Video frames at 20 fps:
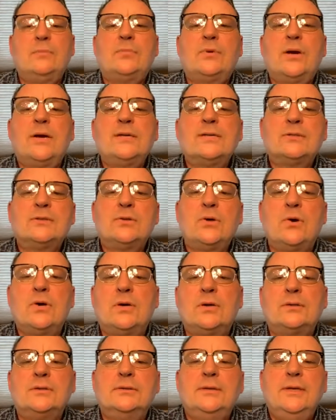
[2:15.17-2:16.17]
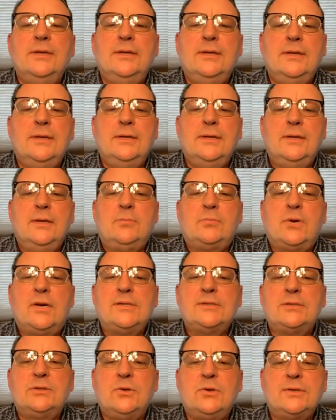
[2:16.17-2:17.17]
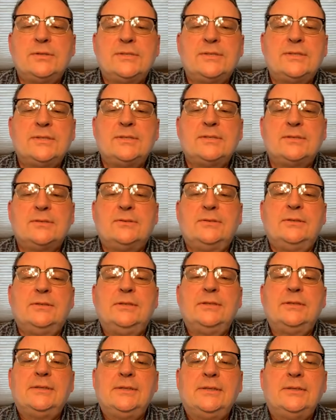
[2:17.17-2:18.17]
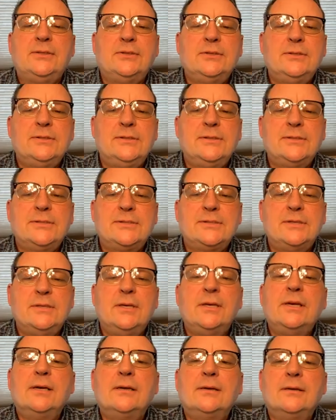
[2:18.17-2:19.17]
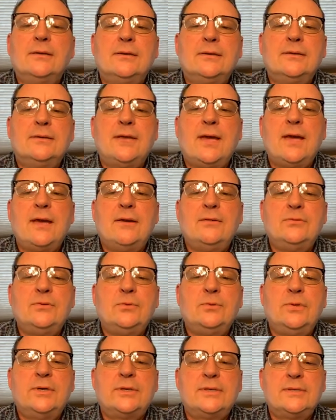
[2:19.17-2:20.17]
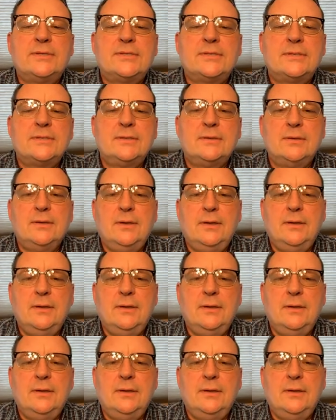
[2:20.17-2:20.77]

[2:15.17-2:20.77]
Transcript: Praise the Lord. Praise the Lord, Sister Lily. Good to see to have you with us.